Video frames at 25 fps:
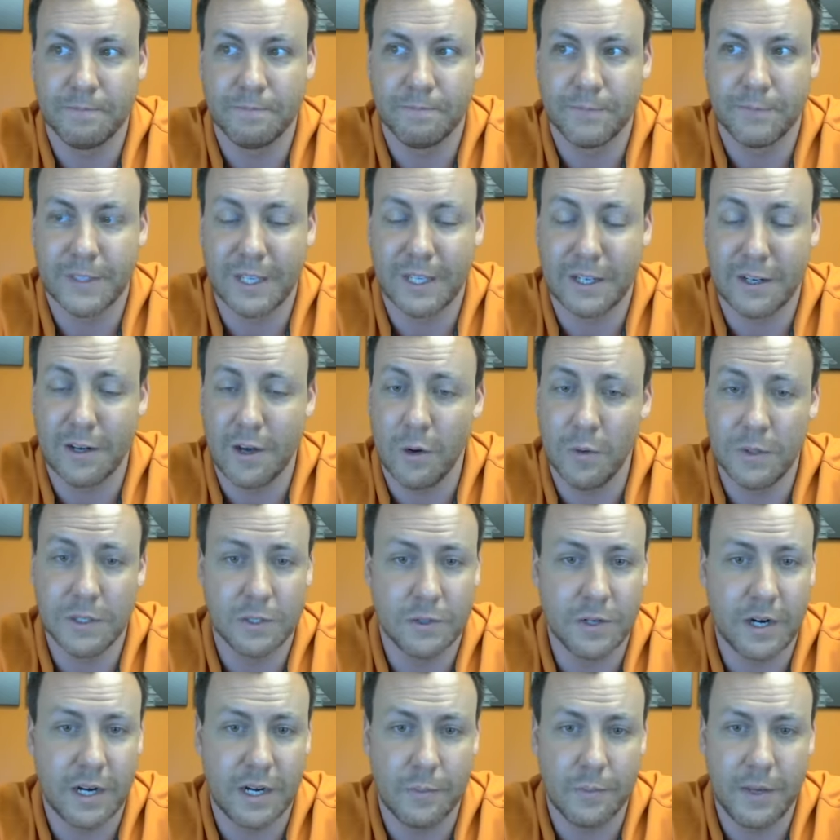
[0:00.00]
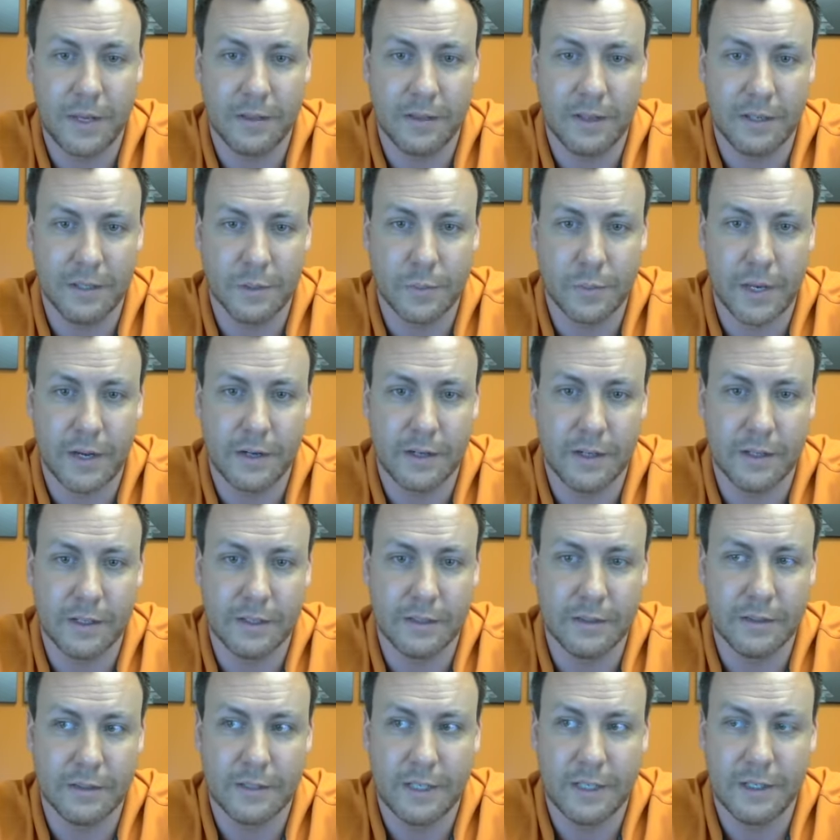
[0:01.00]
again, always trying to make things better
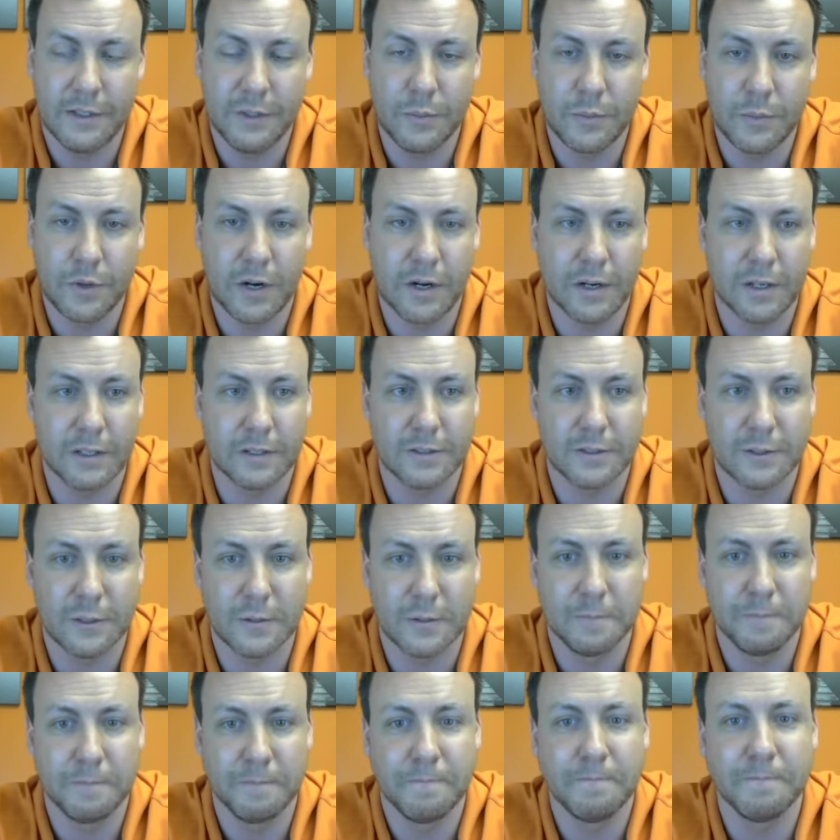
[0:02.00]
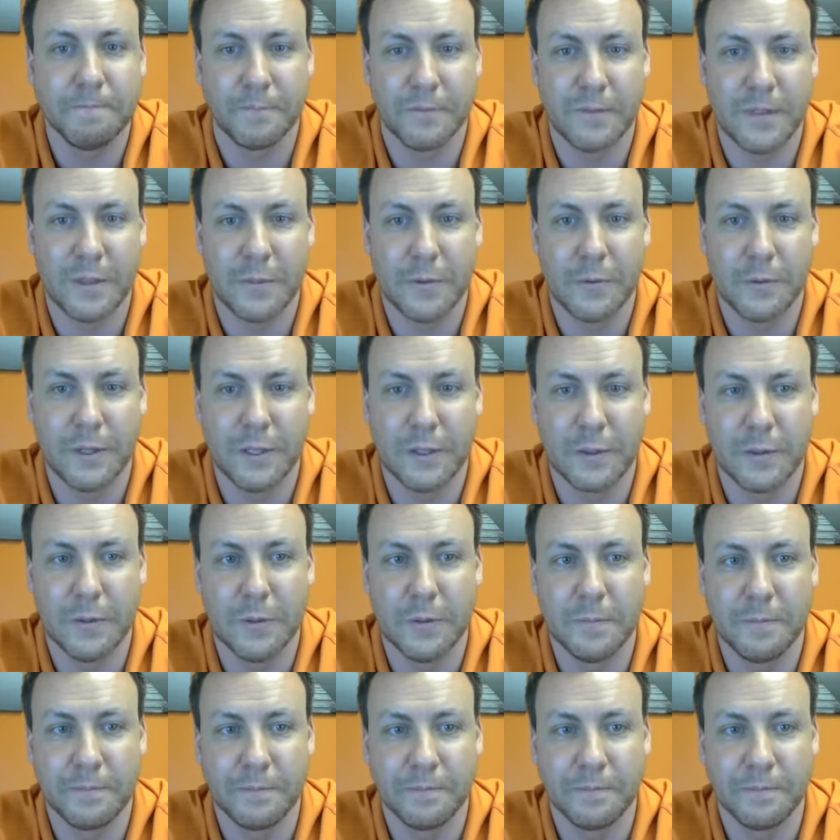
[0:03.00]
and new products. So that'd be really cool.